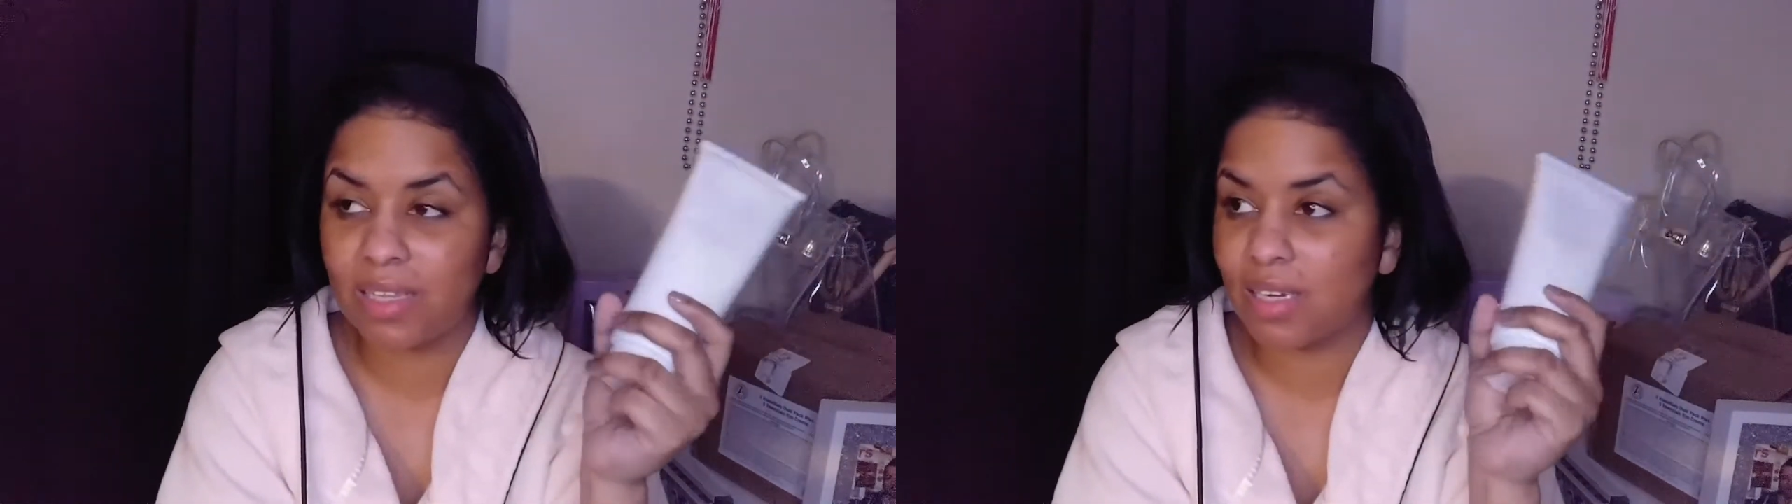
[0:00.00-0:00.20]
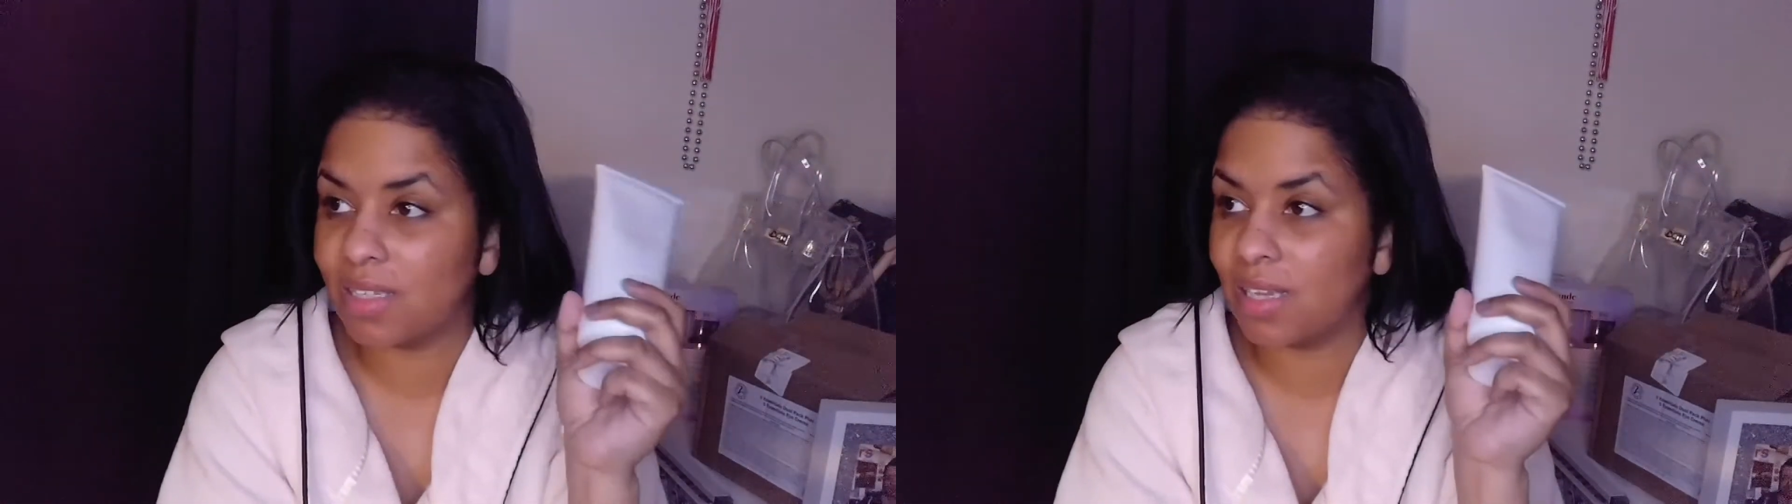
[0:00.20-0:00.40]

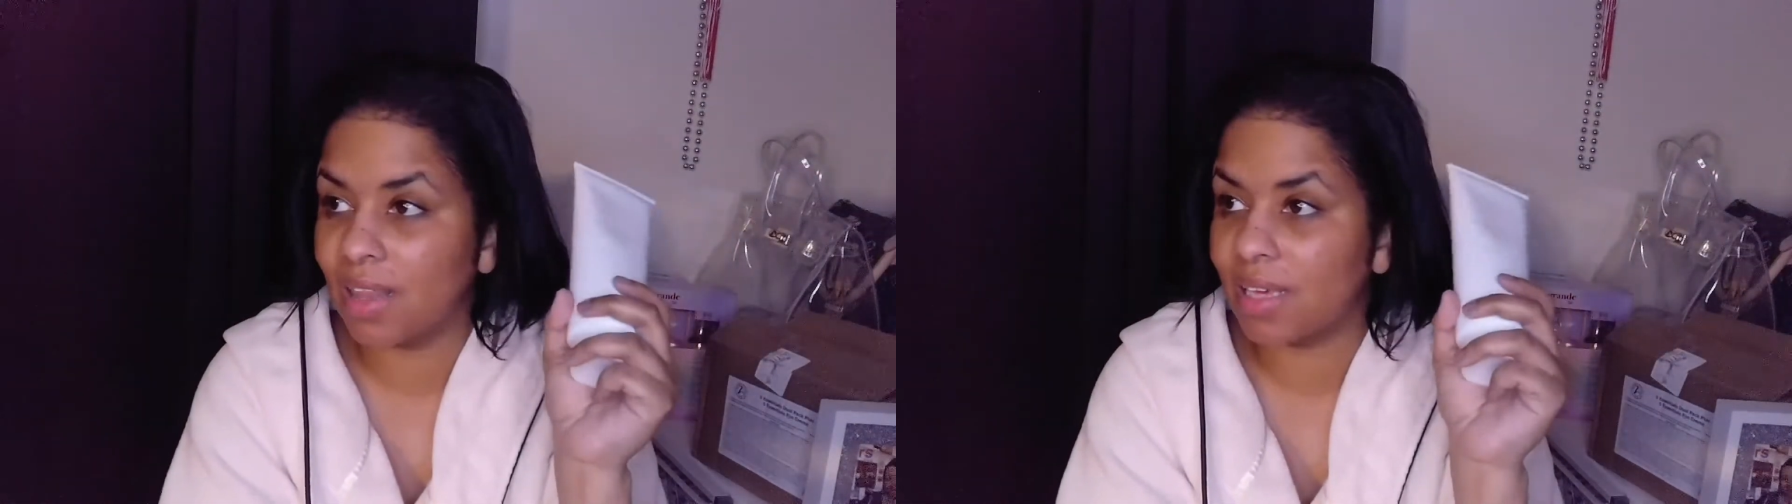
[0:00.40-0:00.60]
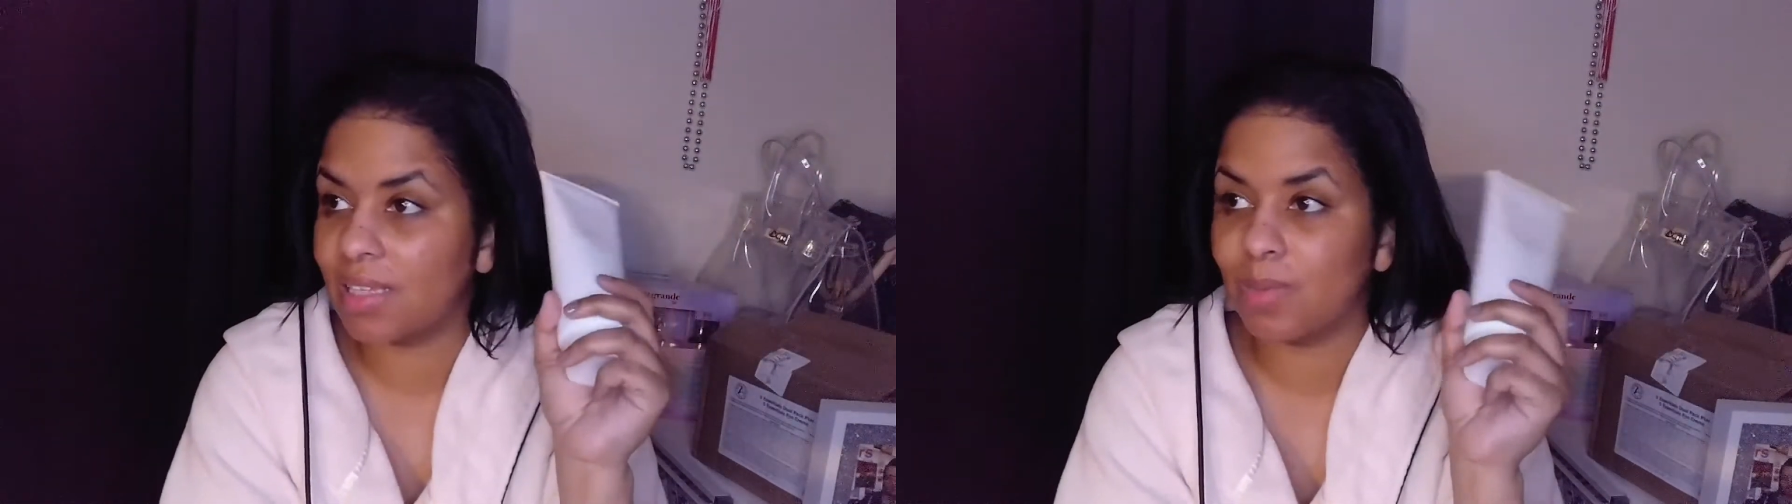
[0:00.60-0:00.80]
There's
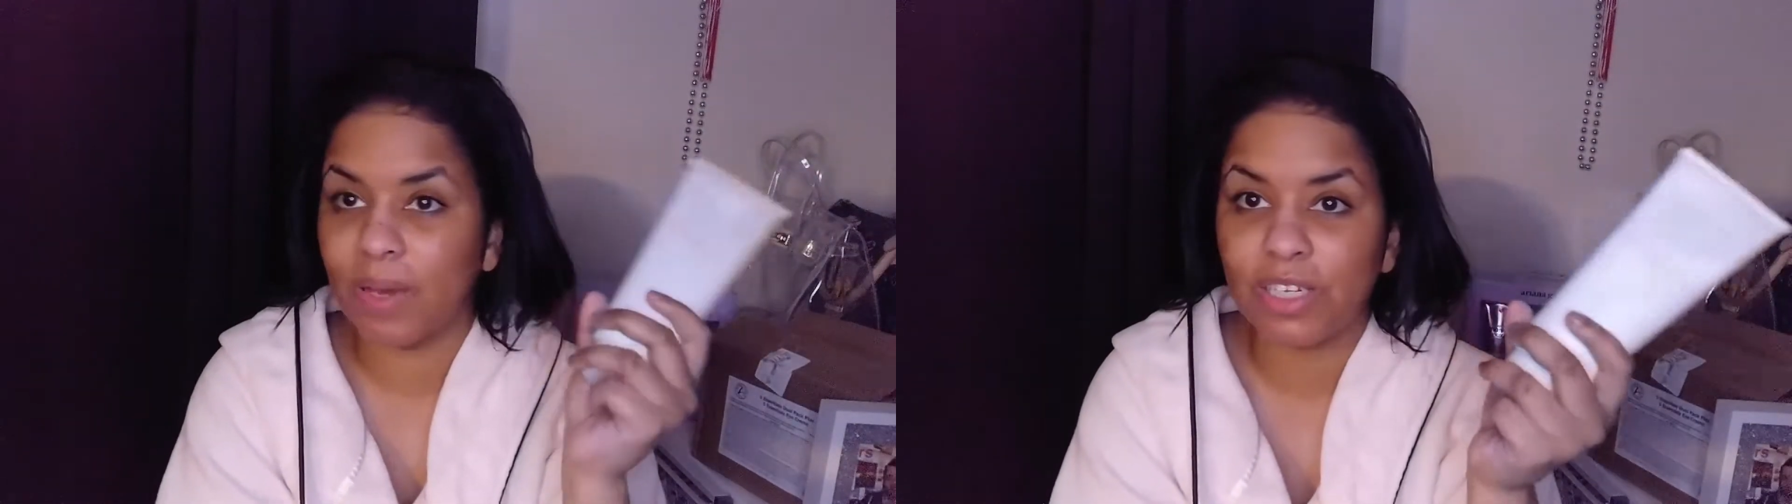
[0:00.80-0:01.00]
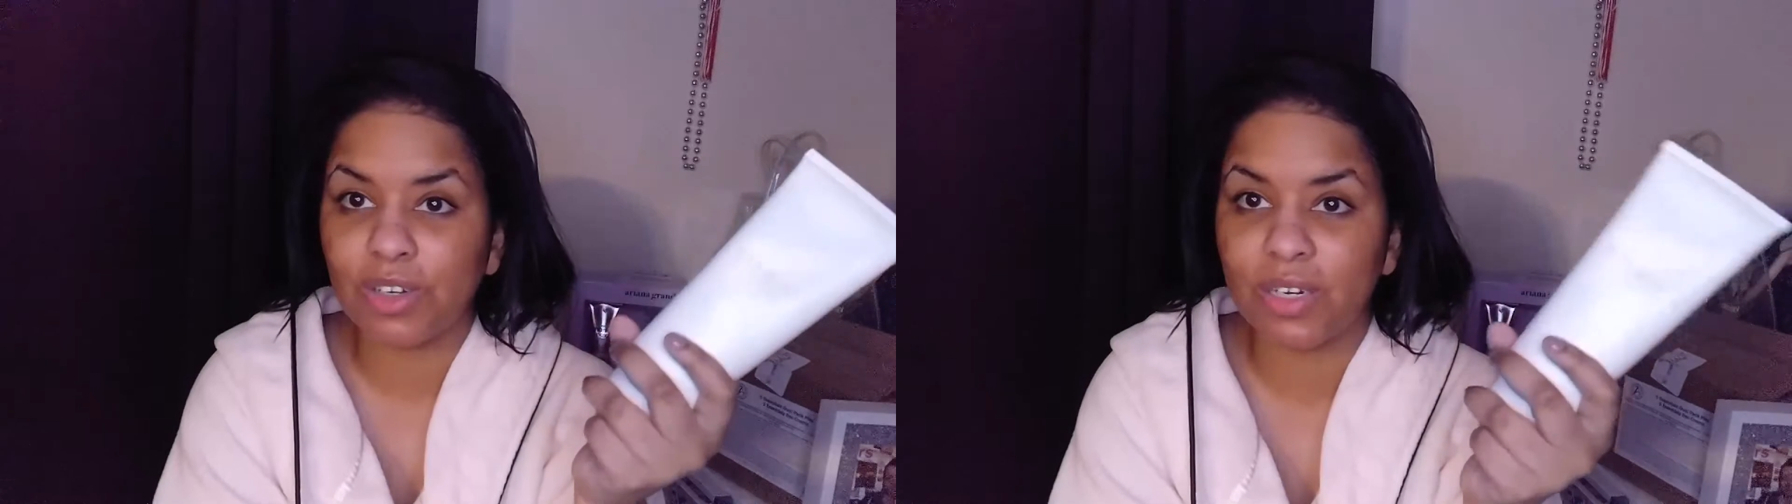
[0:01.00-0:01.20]
nothing
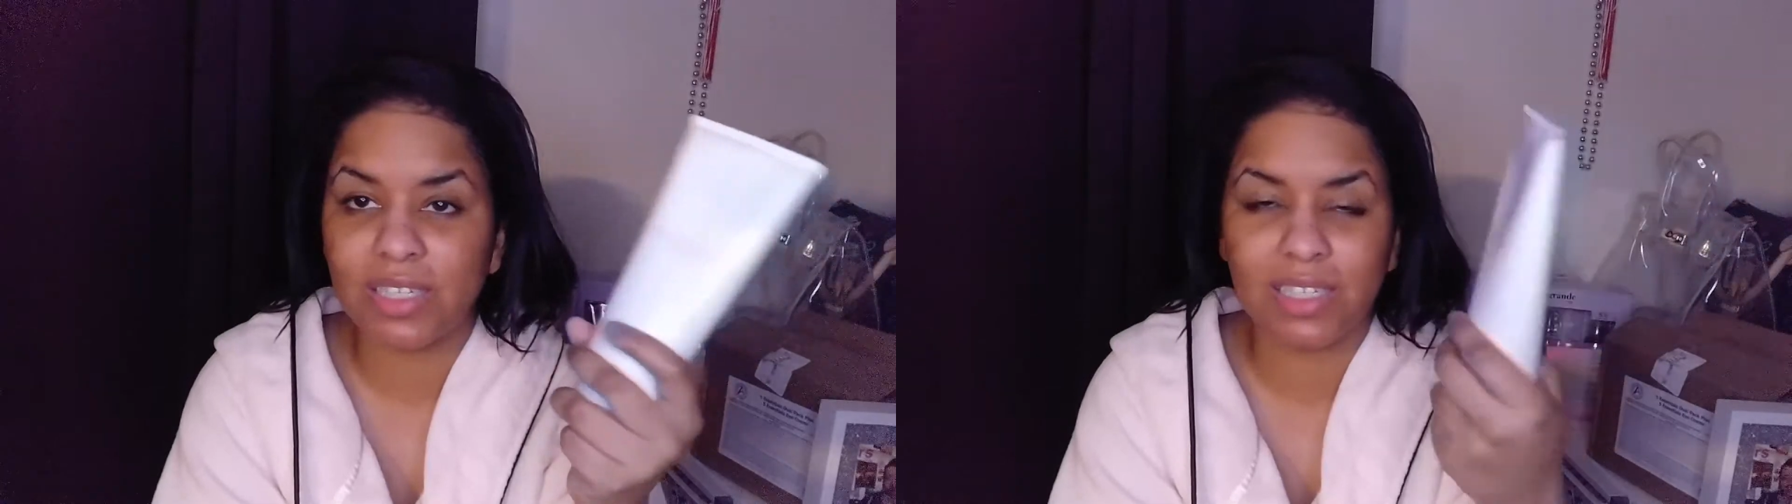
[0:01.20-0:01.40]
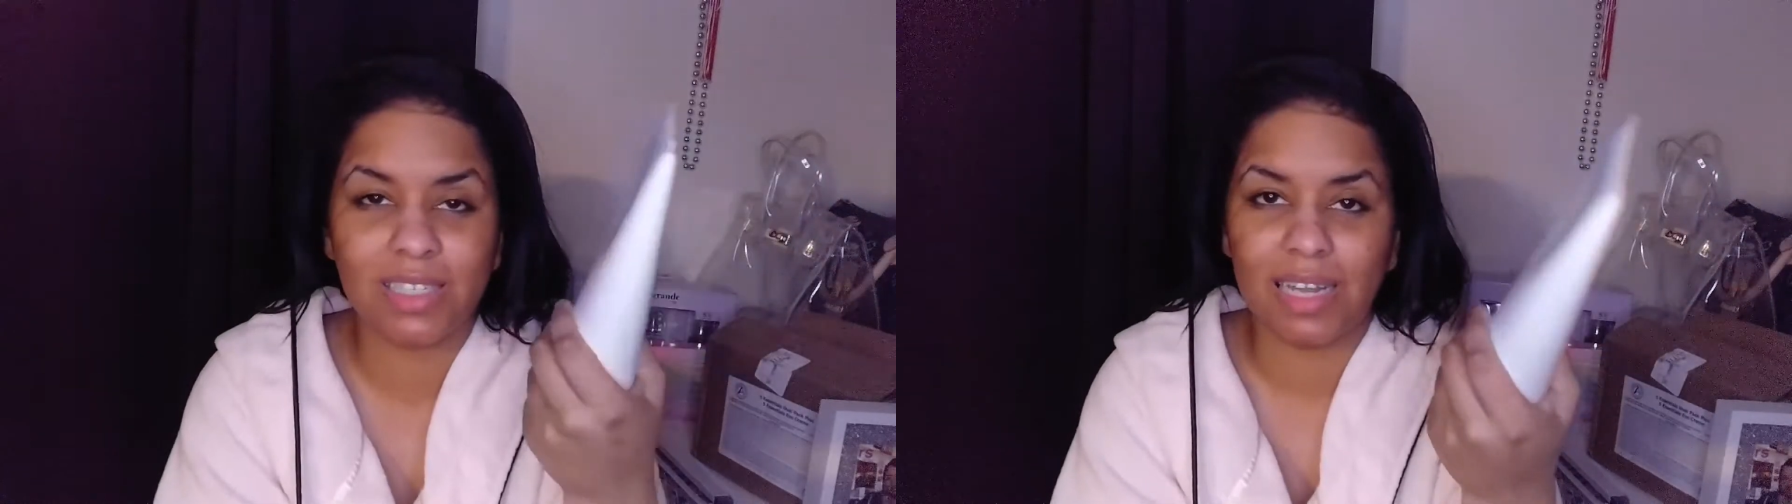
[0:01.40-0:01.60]
special. It's
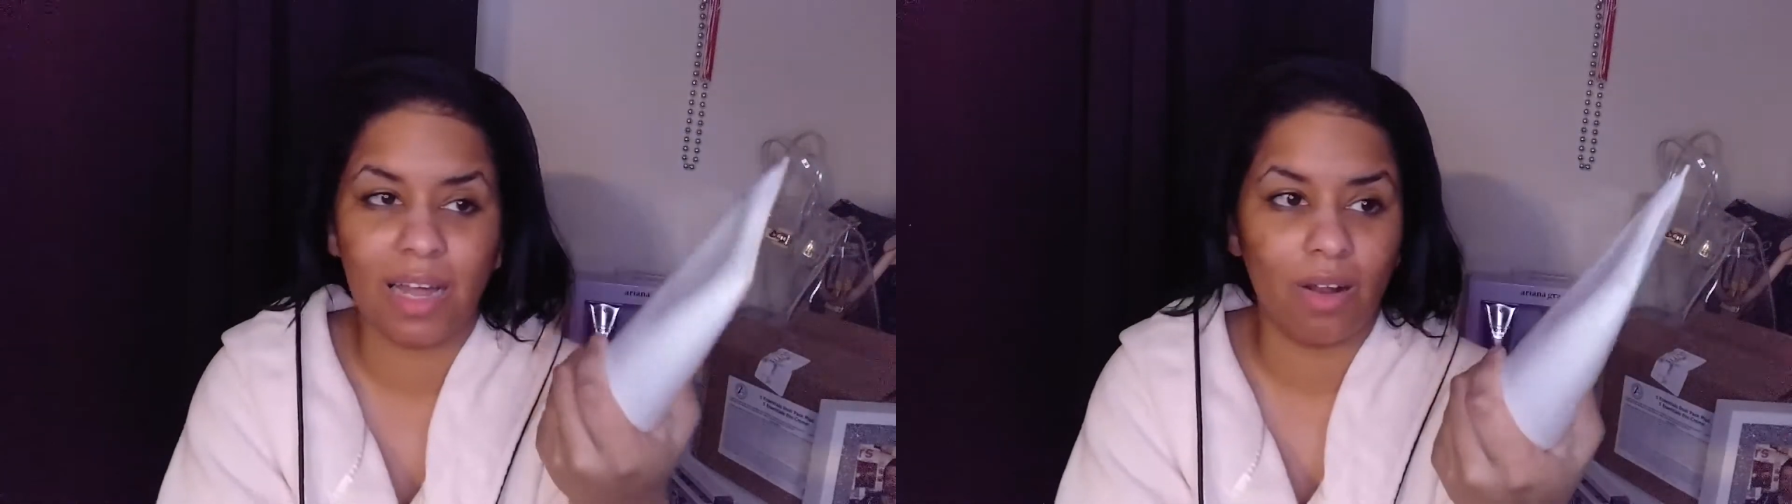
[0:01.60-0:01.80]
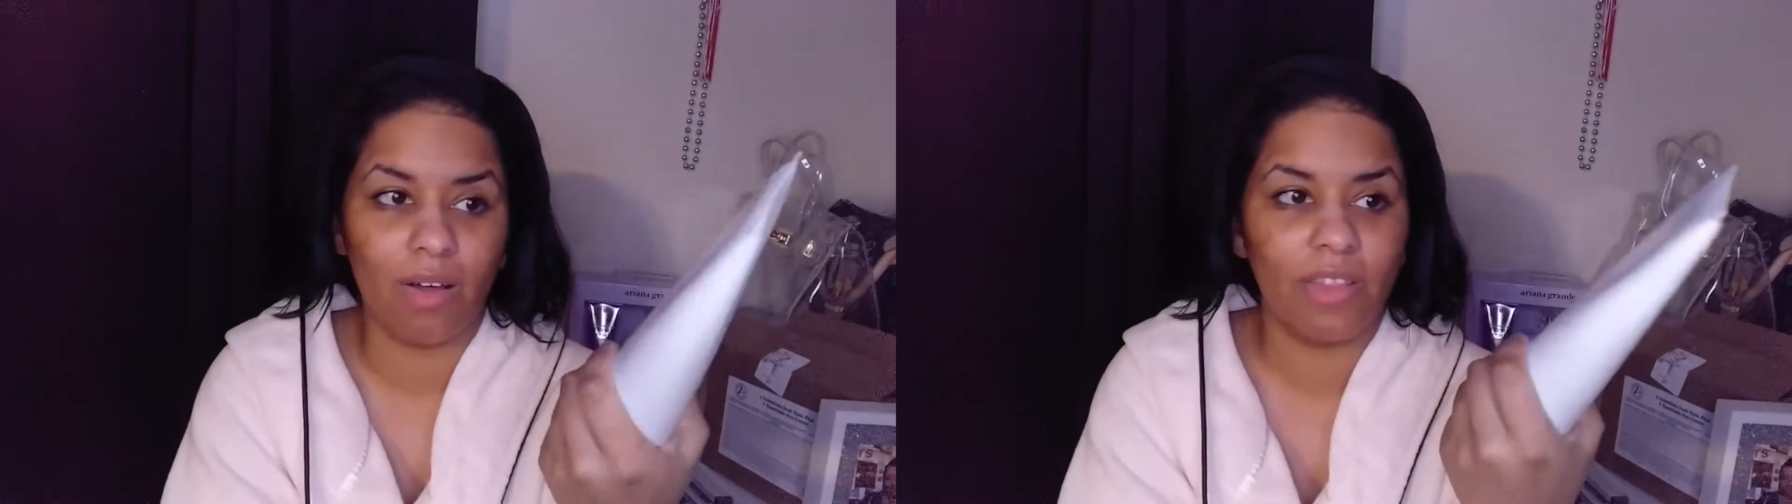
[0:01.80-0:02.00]
just
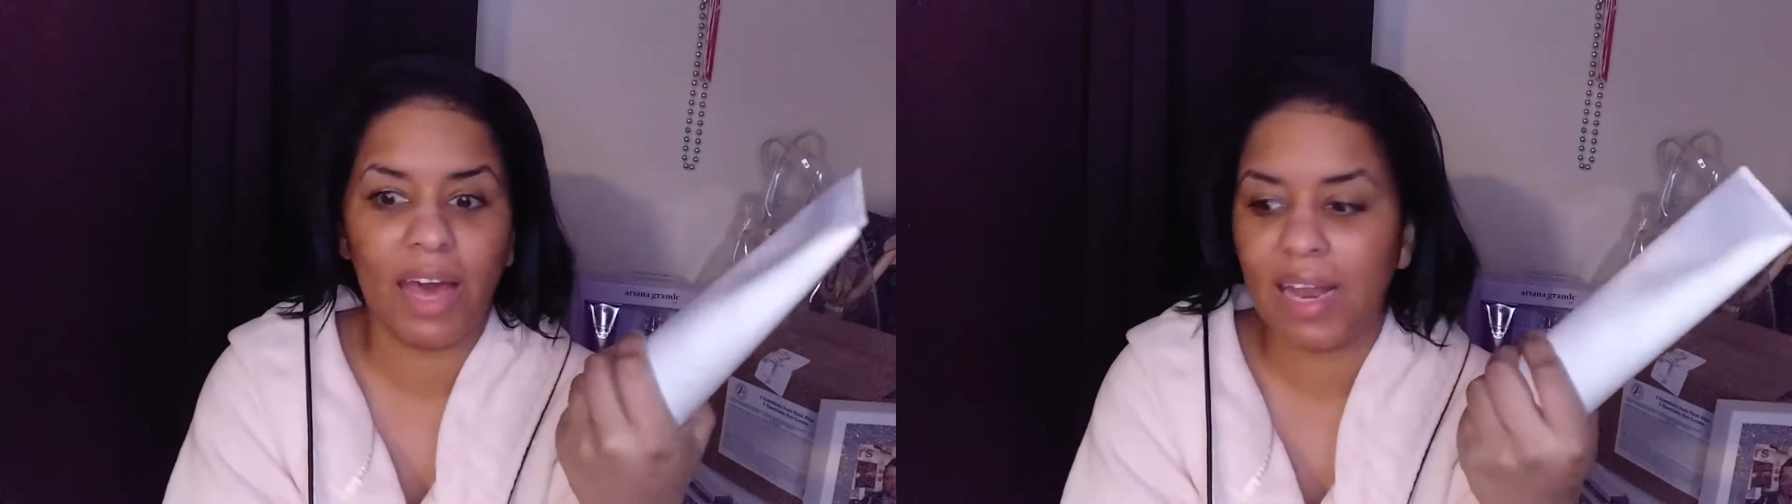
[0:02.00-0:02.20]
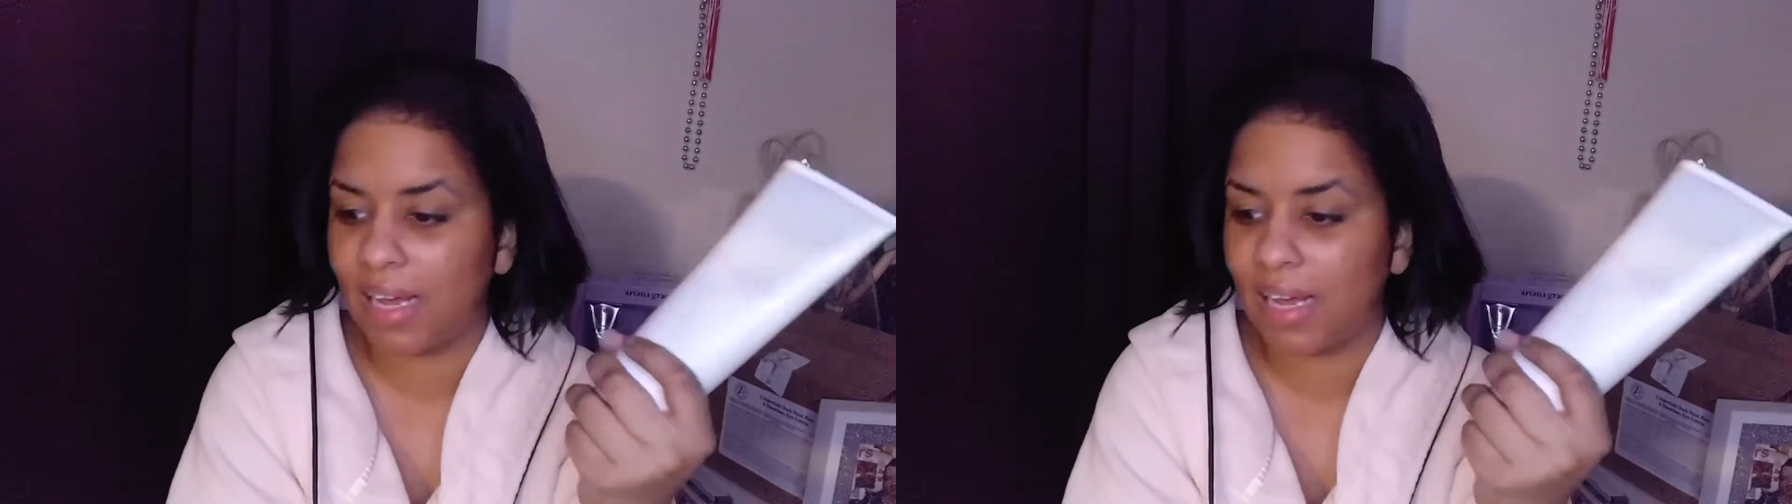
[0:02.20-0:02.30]
not all that.